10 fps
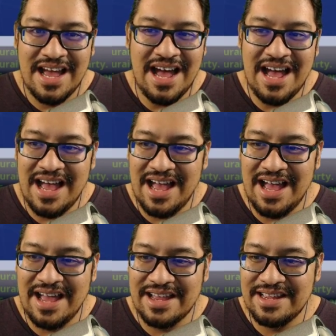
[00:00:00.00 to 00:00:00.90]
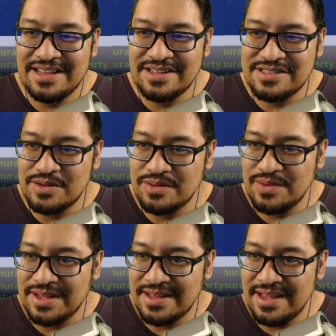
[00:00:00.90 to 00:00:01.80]
Uh, he looks so.
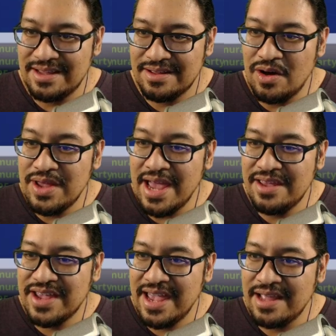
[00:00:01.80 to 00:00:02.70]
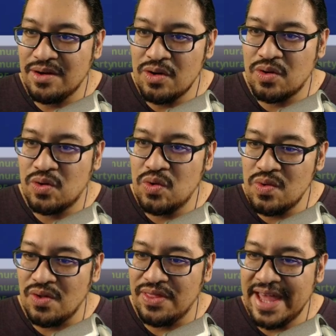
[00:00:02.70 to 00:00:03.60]
Wait, can I? Oh yeah, you can. Oh,
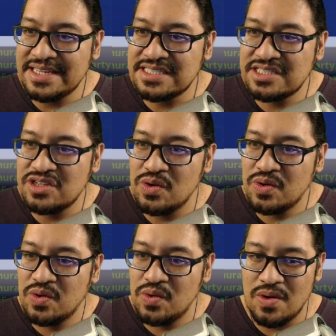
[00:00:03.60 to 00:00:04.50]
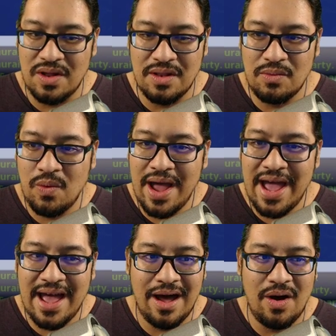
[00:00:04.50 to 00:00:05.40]
cool. That is so cool.
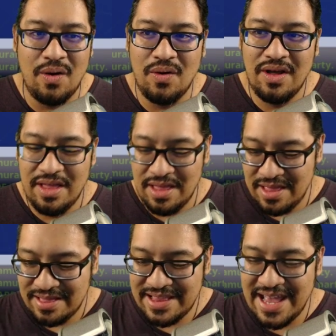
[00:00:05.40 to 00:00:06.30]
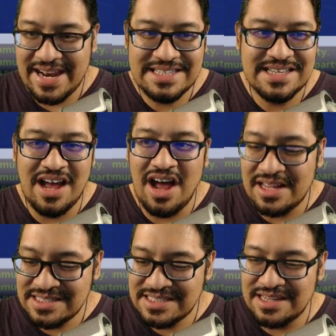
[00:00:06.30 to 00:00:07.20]
Wow, that is
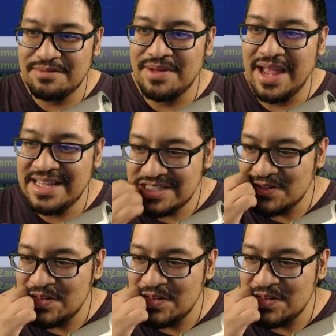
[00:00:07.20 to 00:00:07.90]
awesome. And he's over